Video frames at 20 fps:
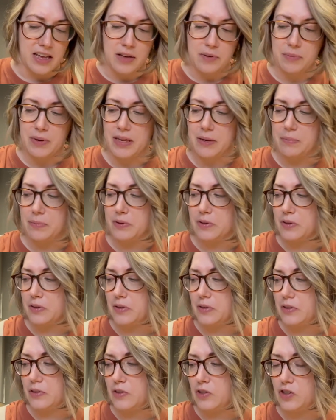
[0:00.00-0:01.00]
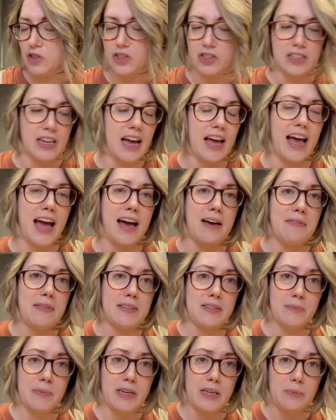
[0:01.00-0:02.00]
People should not have
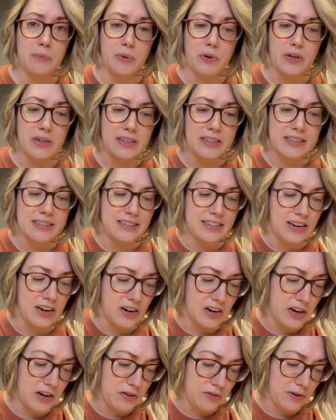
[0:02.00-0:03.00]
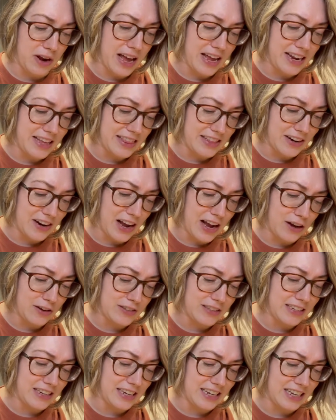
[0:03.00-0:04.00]
this many books that are unread in their house
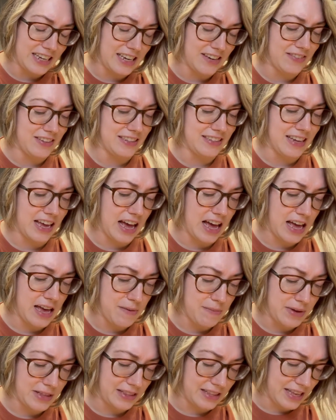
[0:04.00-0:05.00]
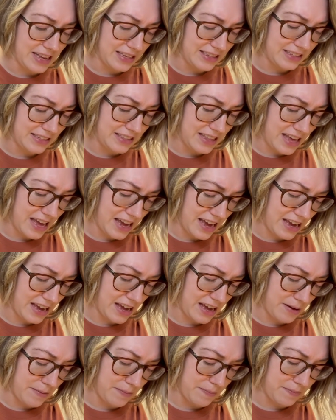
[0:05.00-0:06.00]
at any given time unless they
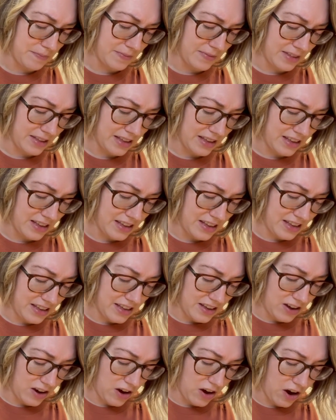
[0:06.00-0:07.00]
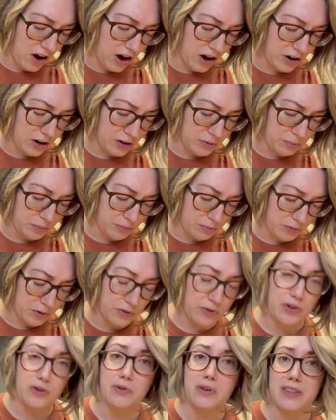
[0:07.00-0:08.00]
are
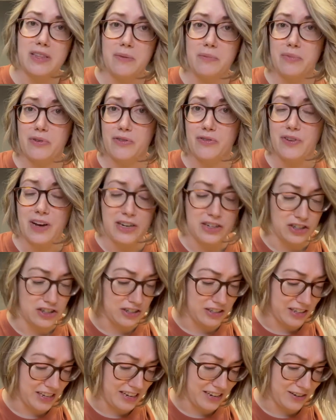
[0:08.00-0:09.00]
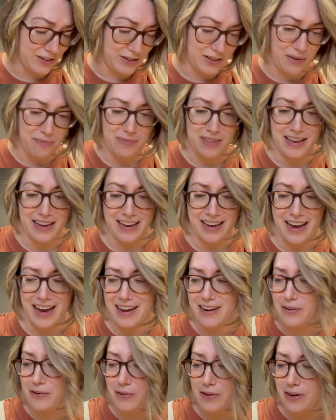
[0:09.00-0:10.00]
reviewing them professionally or something. I
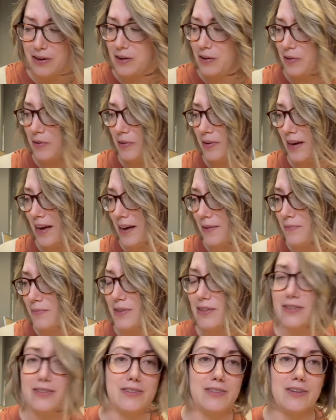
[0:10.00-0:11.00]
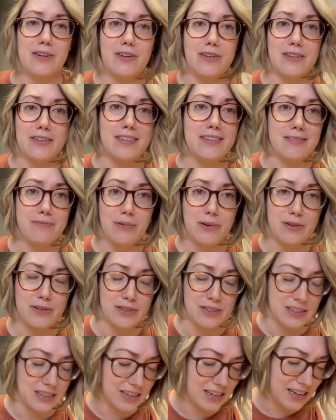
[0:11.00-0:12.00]
don't know. I'm concerned
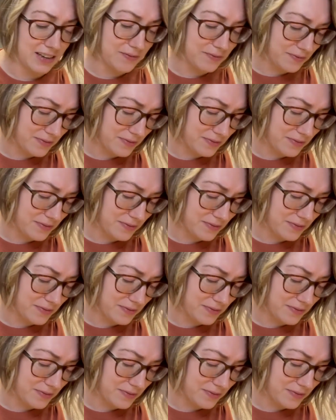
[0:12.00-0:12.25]
personally.